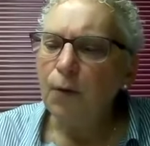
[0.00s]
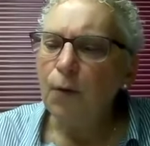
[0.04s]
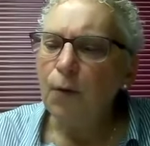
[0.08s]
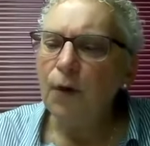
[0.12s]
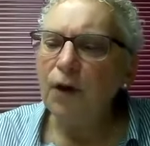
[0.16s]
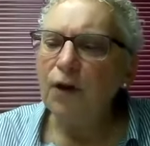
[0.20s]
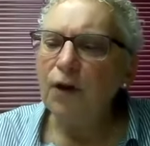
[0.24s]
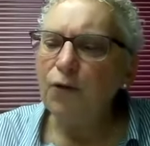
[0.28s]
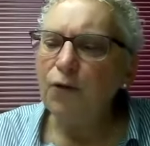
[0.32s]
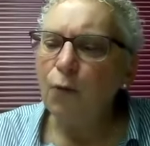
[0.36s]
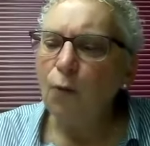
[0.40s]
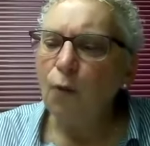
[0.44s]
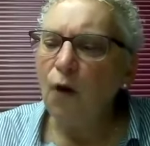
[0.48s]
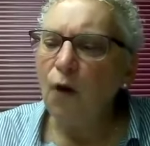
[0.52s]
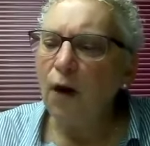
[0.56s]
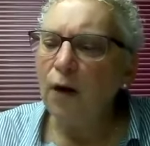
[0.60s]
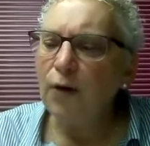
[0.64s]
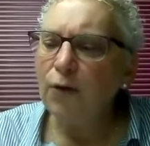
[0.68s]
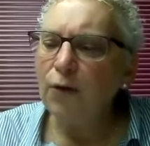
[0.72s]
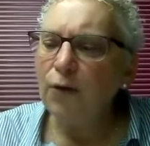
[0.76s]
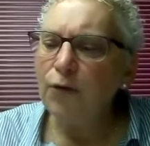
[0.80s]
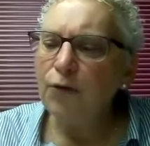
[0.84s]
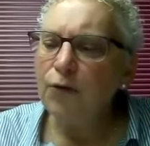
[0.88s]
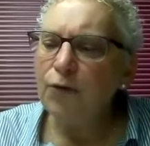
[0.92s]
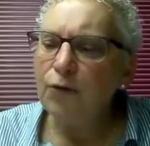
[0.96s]
when its
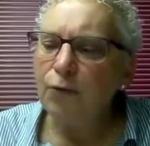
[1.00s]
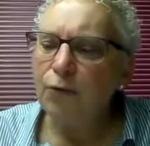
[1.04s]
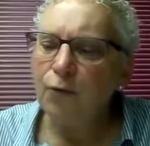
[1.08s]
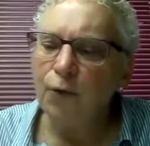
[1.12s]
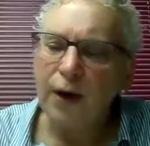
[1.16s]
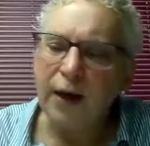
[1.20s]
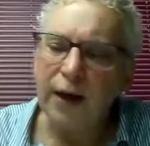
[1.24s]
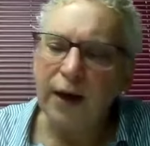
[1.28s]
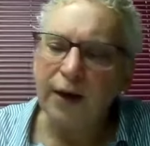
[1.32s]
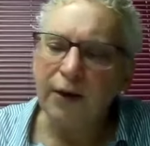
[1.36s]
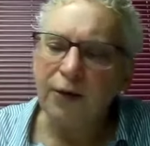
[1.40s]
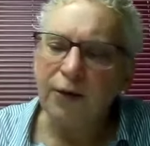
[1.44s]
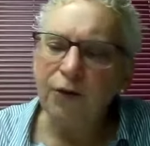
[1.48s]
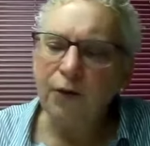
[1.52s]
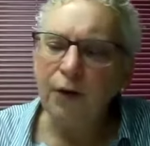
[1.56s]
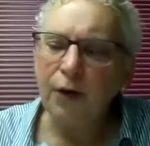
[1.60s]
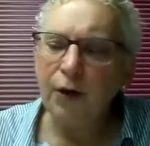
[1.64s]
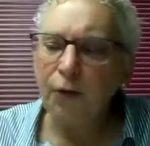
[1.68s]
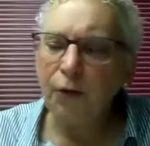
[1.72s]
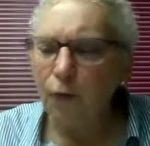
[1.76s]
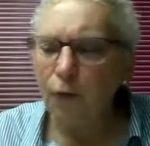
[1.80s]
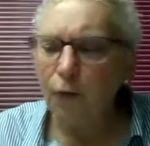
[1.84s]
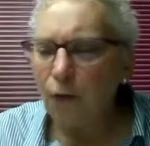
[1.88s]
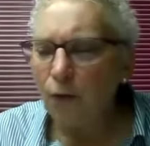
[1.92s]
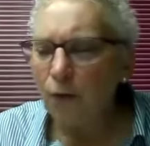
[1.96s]
waters rage
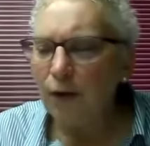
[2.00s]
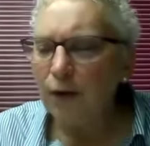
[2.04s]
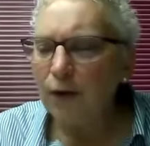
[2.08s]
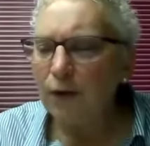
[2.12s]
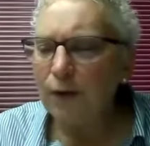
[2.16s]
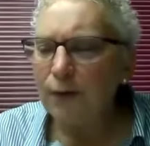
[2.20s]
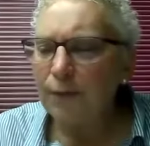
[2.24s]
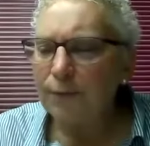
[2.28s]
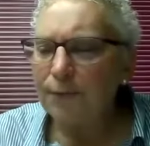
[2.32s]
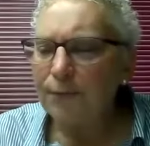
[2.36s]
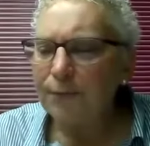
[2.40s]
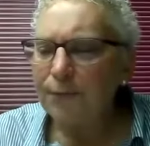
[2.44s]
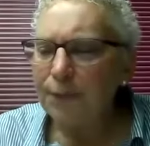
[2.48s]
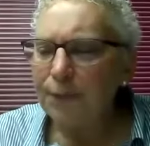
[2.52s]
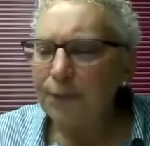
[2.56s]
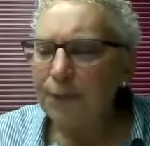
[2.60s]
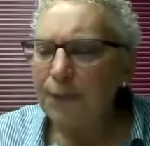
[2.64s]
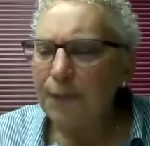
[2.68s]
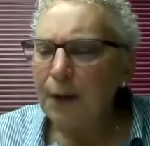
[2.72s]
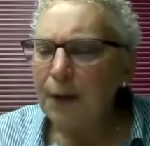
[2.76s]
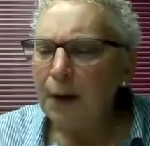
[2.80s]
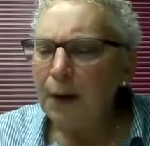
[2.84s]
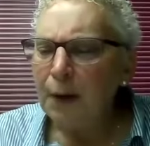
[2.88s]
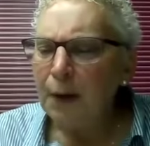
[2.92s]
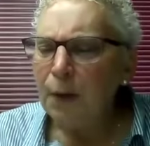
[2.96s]
and roil,
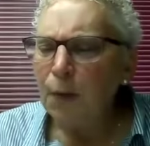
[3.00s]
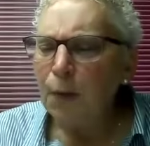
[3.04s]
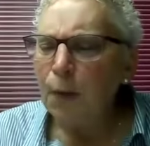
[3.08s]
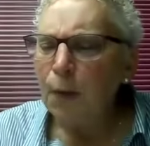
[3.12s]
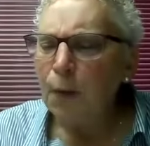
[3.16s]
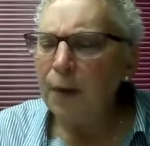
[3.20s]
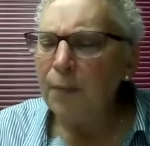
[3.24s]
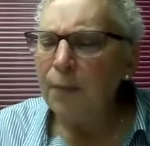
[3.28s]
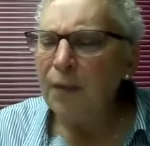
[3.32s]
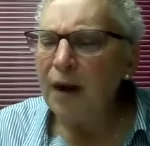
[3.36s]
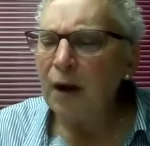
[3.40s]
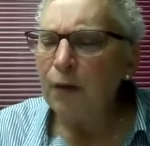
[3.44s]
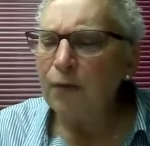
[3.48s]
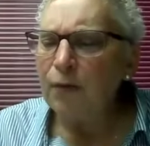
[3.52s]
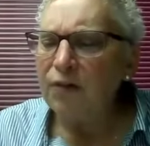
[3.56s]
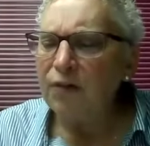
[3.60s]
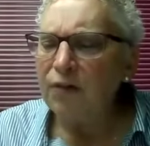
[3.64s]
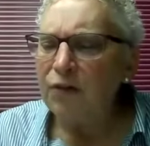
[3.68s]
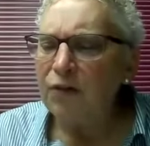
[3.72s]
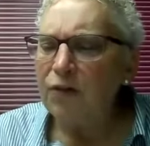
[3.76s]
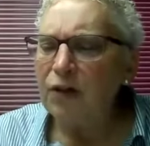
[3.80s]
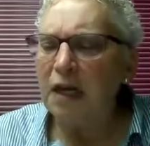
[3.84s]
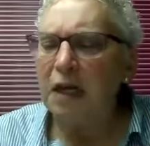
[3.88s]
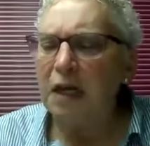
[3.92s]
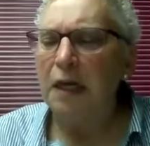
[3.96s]
when
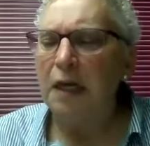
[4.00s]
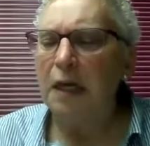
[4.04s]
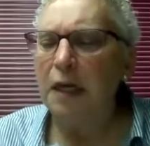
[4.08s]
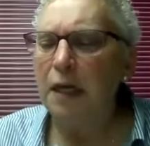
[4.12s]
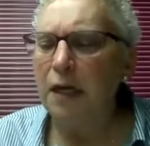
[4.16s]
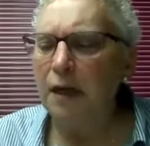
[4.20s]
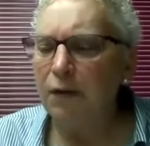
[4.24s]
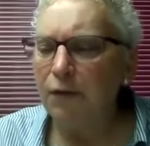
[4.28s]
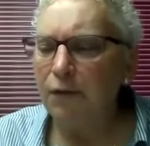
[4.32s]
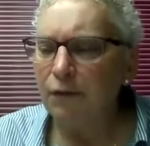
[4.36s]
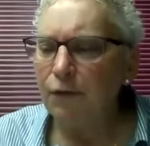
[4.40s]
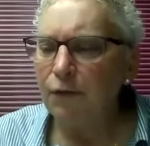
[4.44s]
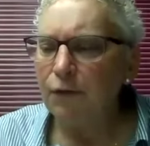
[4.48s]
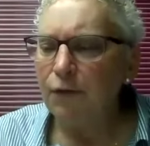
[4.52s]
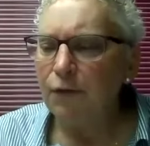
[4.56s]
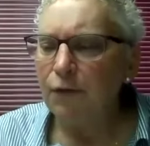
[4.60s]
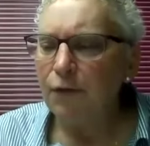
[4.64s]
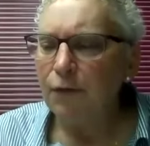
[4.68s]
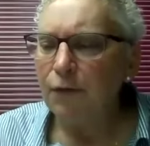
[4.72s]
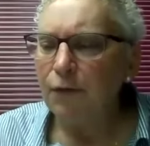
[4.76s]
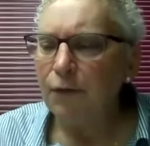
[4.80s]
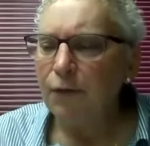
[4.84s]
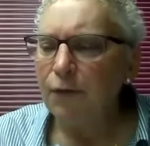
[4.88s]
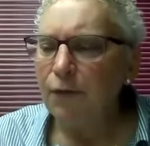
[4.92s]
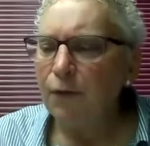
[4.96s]
mountains heave
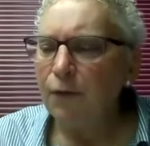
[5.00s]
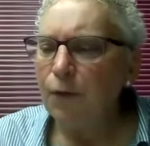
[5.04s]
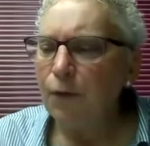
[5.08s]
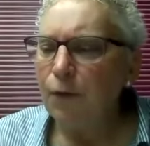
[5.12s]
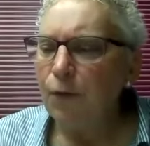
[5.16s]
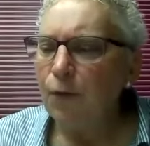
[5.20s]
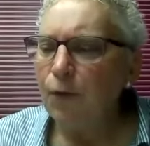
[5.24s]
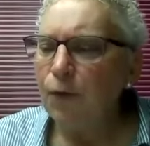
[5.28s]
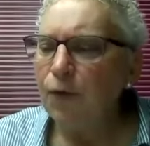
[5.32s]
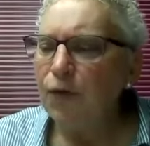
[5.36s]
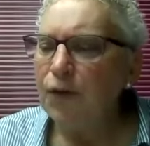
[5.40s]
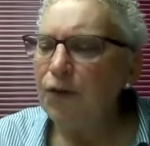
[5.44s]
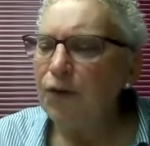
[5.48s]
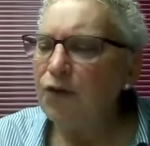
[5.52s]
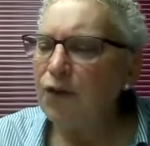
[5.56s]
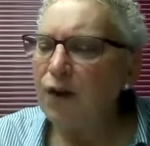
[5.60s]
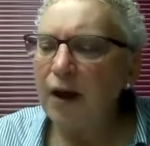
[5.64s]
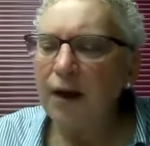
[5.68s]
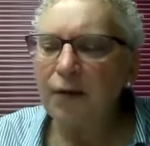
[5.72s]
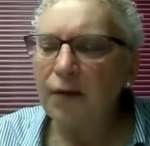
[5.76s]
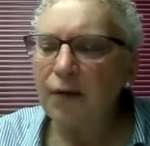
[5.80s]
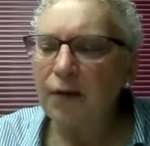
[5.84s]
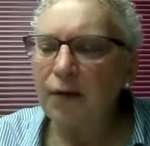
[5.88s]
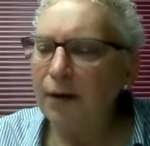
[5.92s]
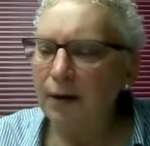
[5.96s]
with its
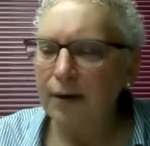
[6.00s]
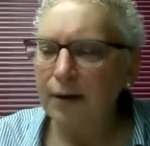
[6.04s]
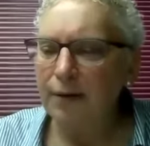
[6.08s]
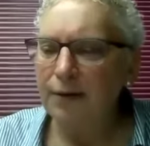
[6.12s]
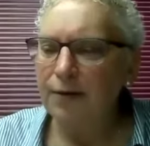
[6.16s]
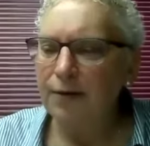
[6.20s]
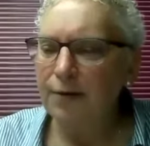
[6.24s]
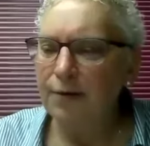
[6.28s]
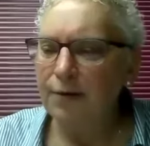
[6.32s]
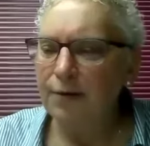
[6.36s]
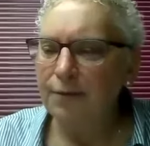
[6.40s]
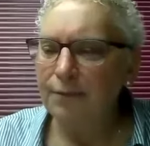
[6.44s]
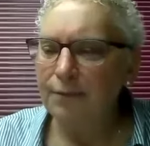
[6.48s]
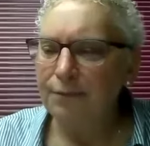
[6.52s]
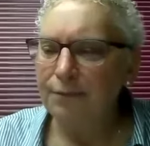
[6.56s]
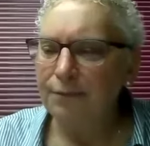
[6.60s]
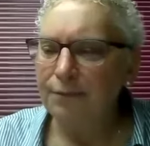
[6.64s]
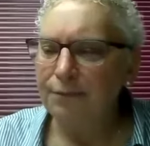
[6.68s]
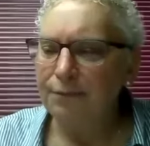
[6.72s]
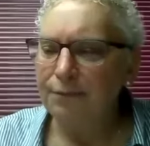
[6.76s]
arrogance.